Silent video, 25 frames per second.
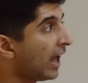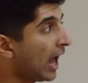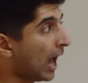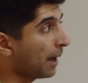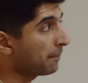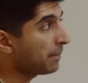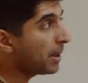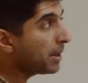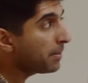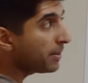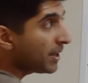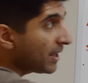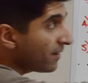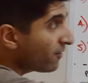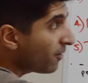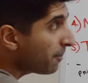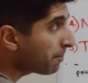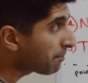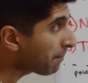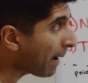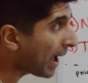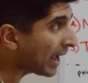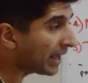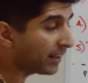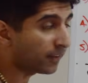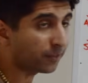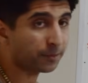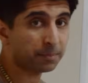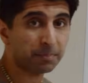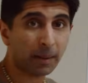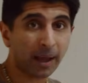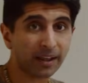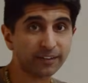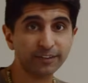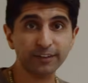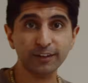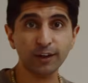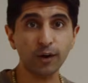and maybe even banks
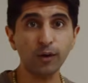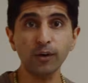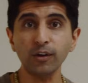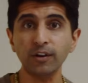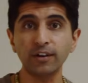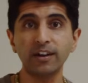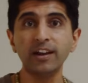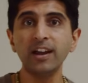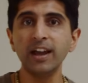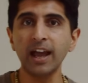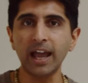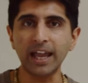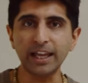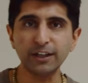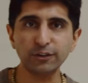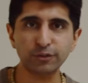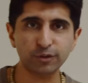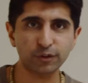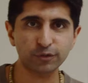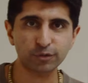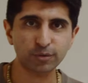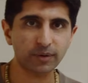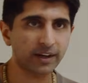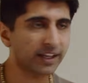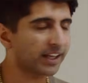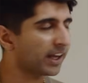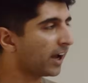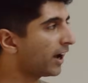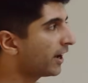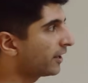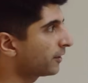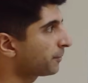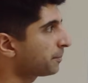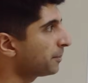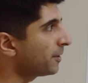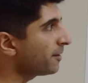passing on interest rate cuts.